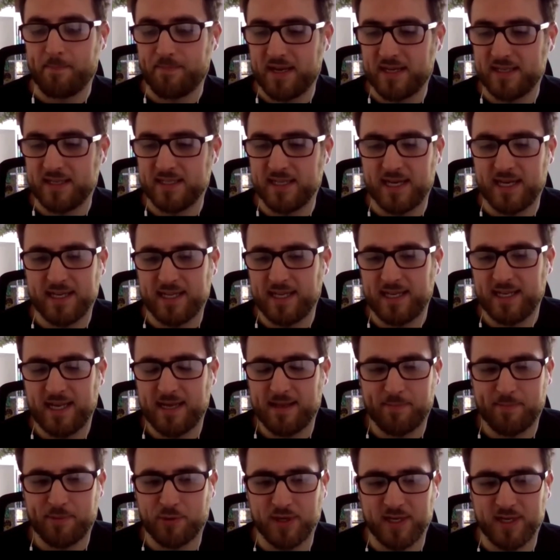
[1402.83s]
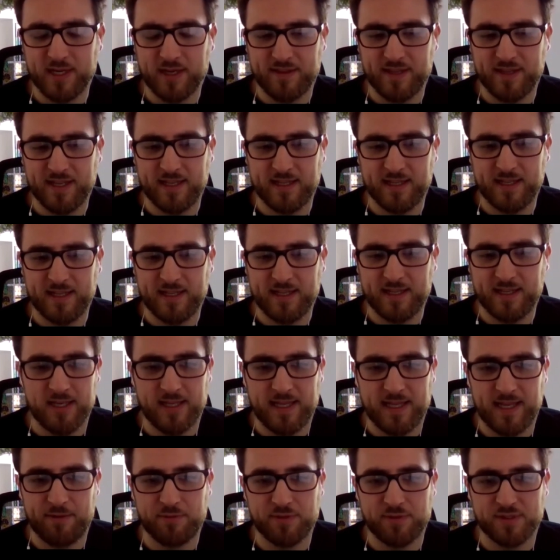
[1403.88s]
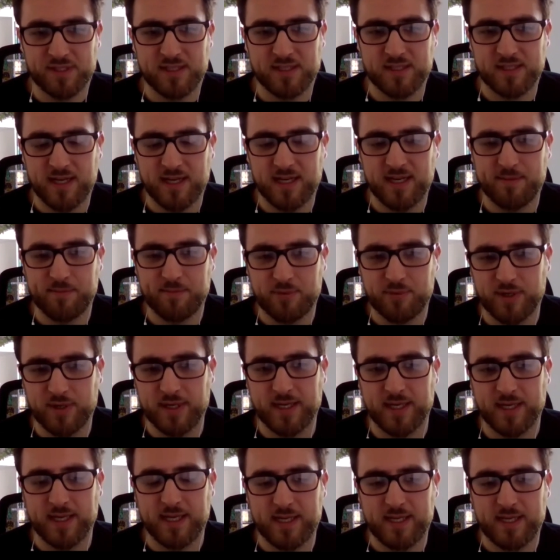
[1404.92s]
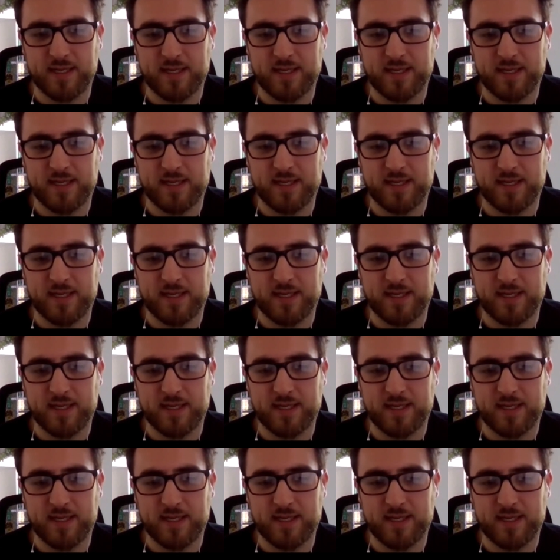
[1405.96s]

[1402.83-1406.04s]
And at the point, I think, there was the turning point.